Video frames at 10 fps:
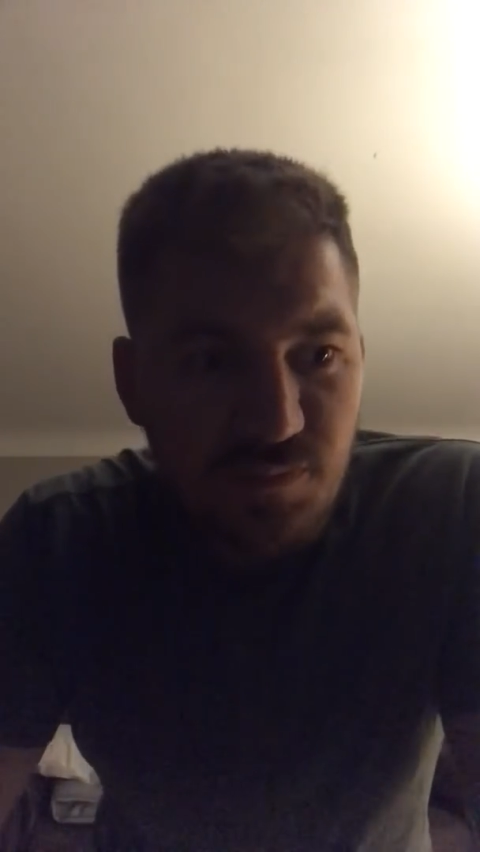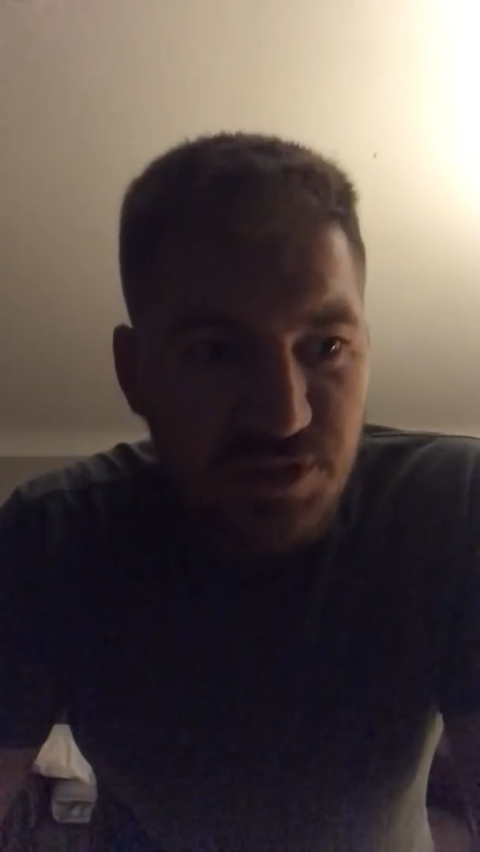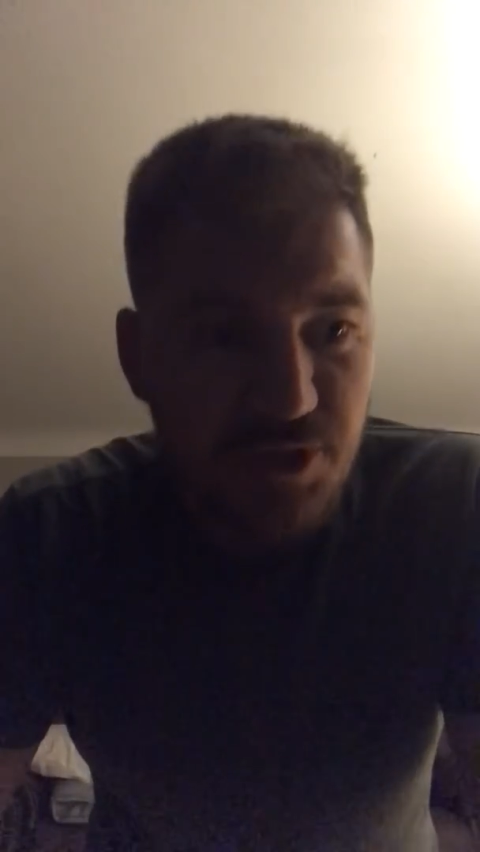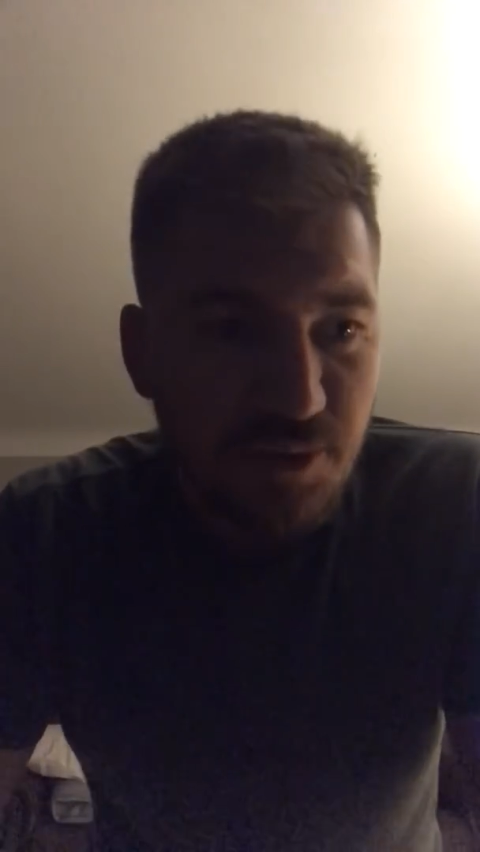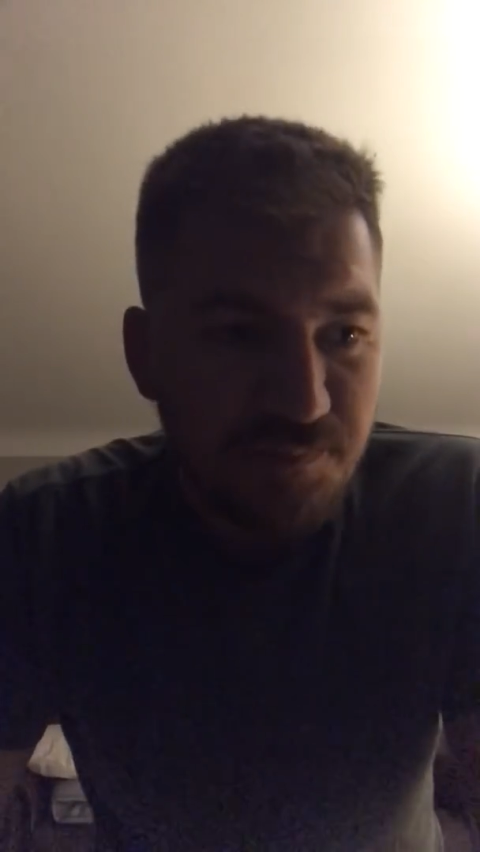
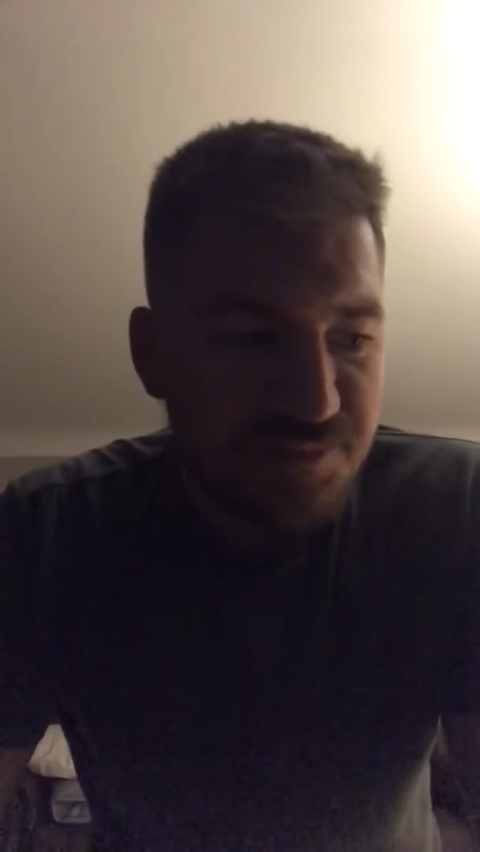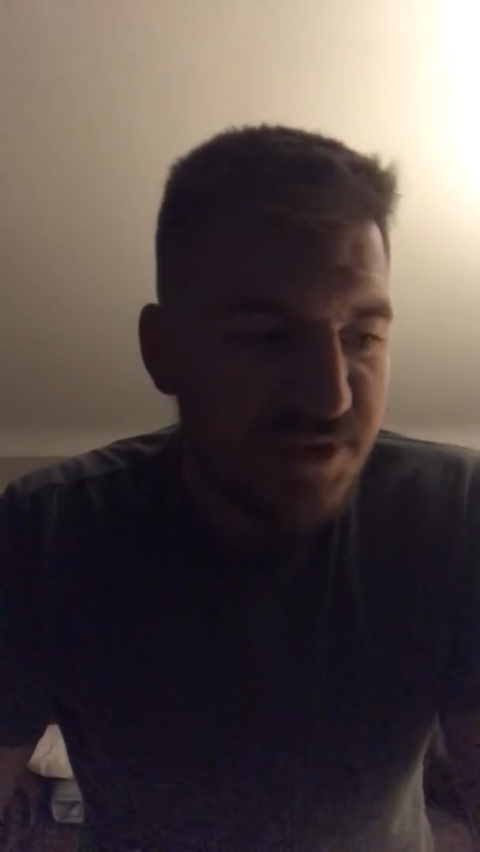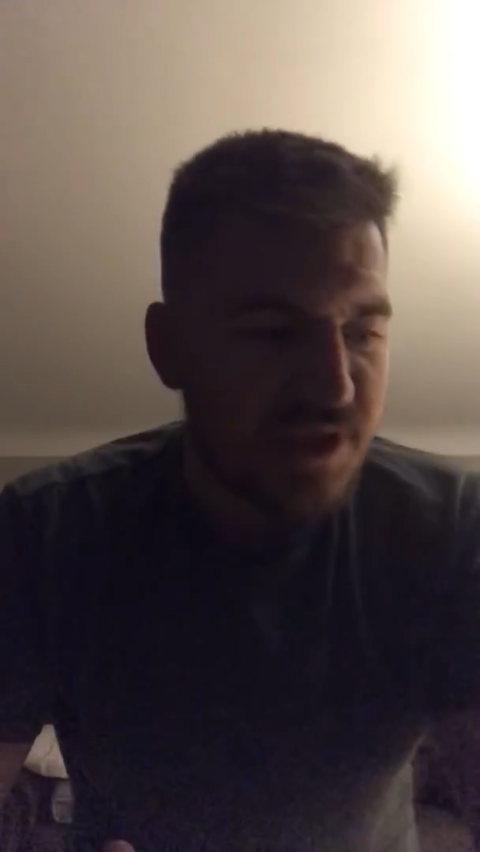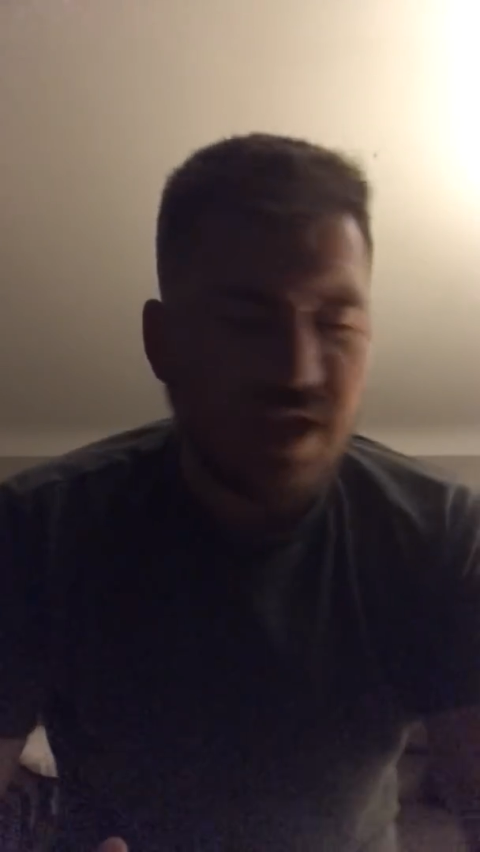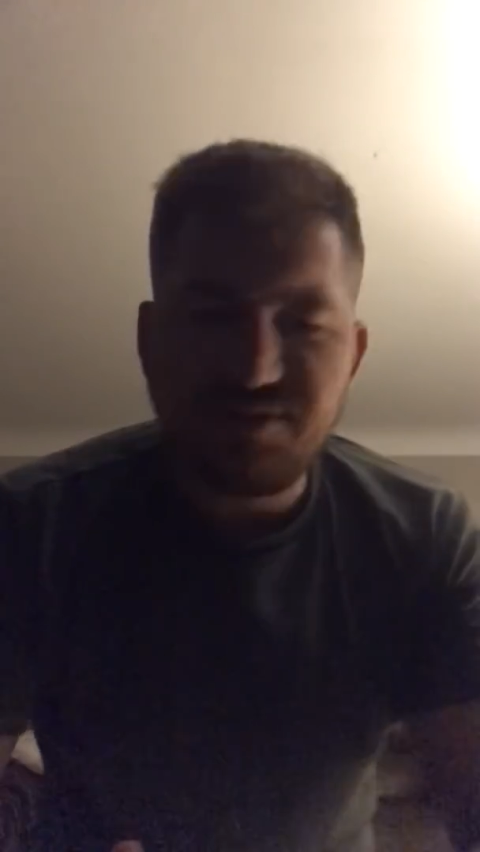
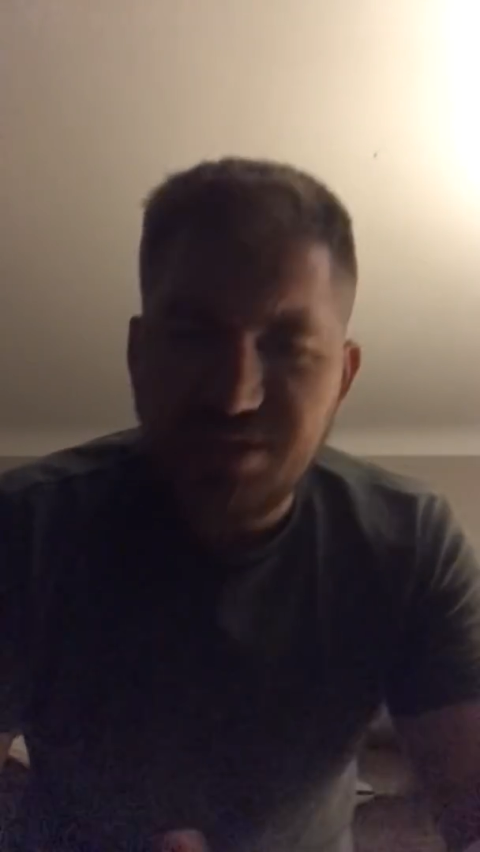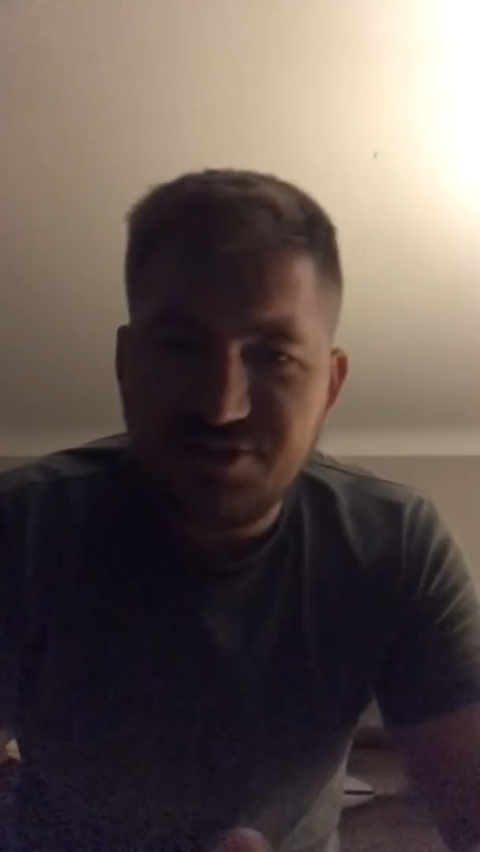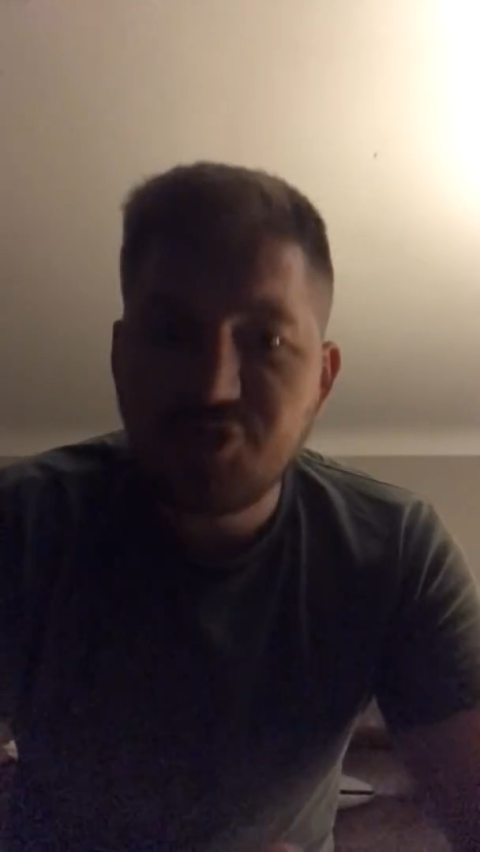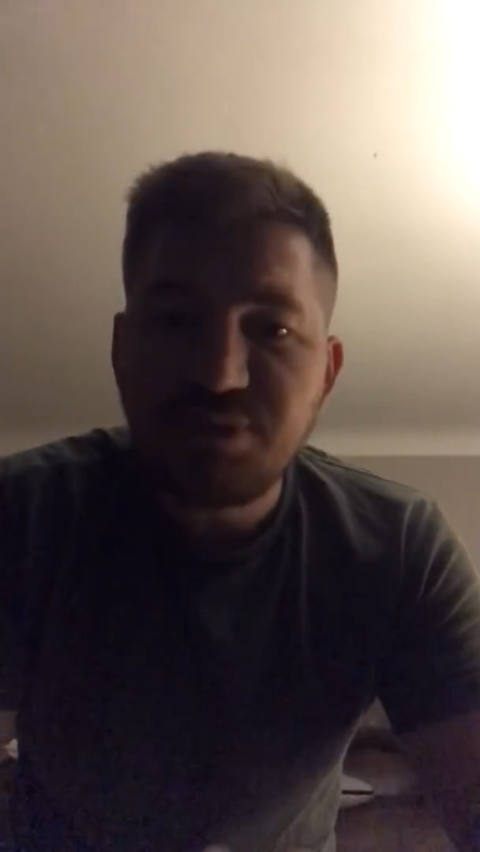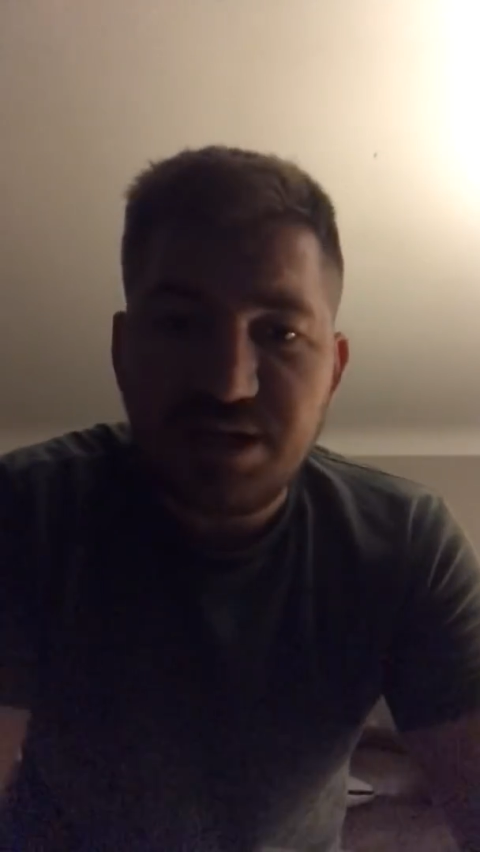at
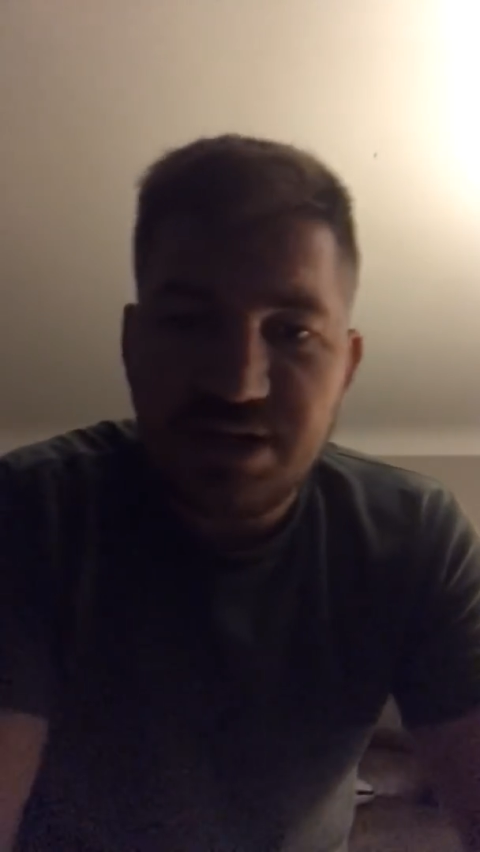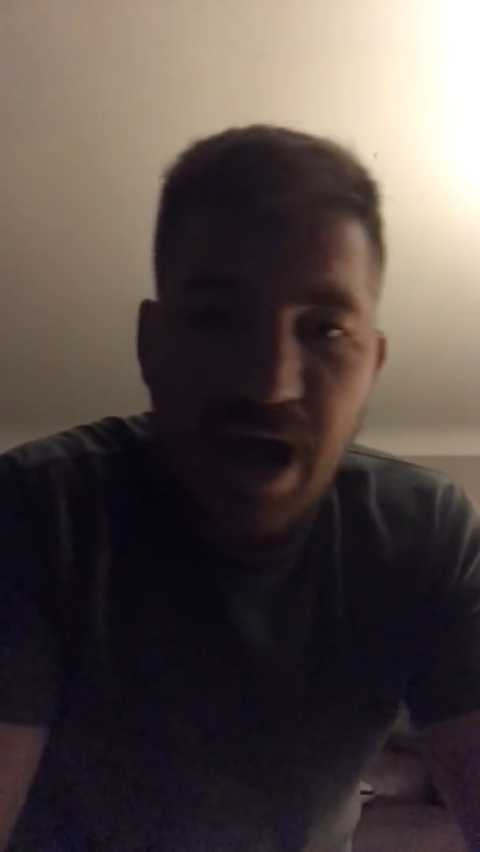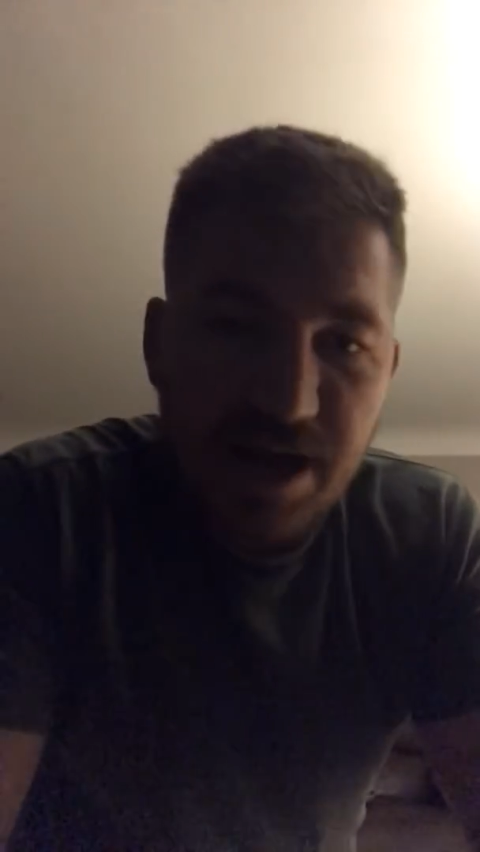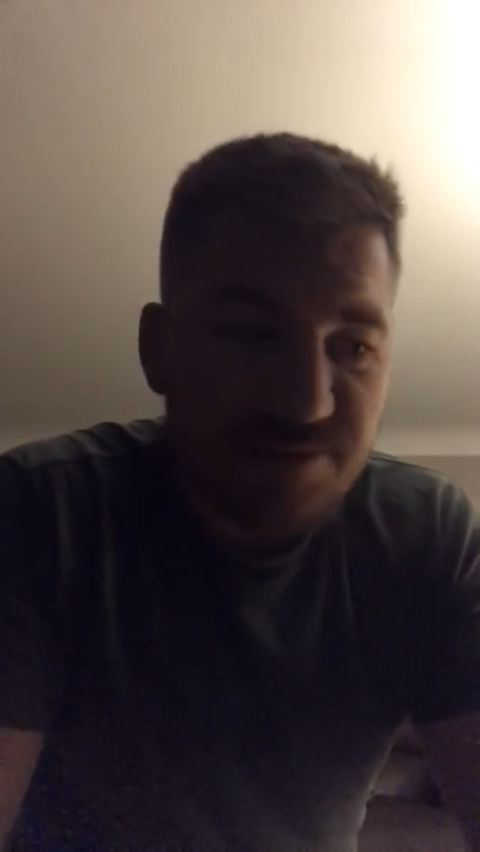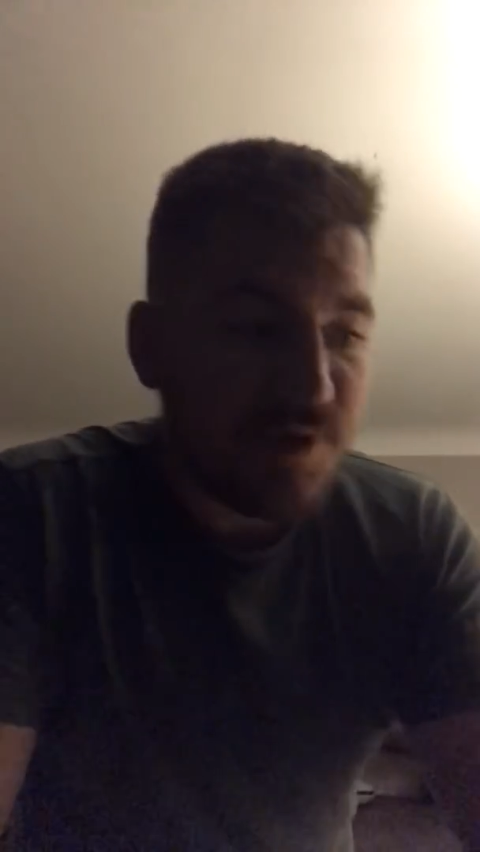least you can
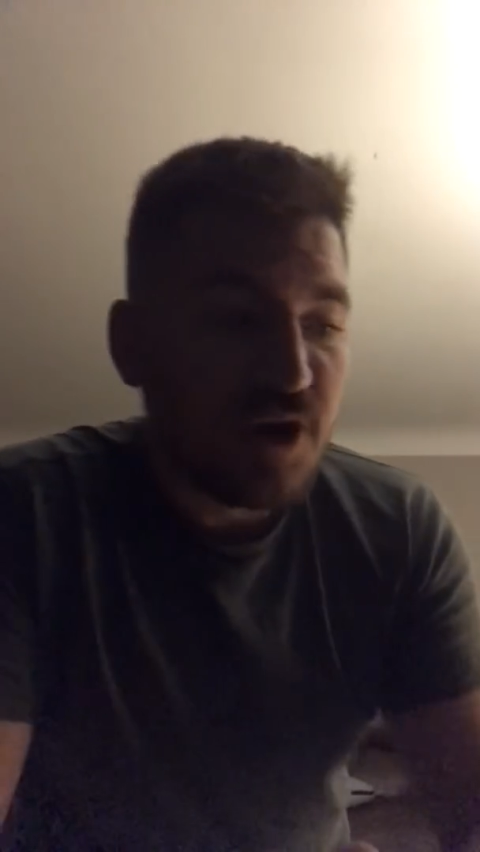kind of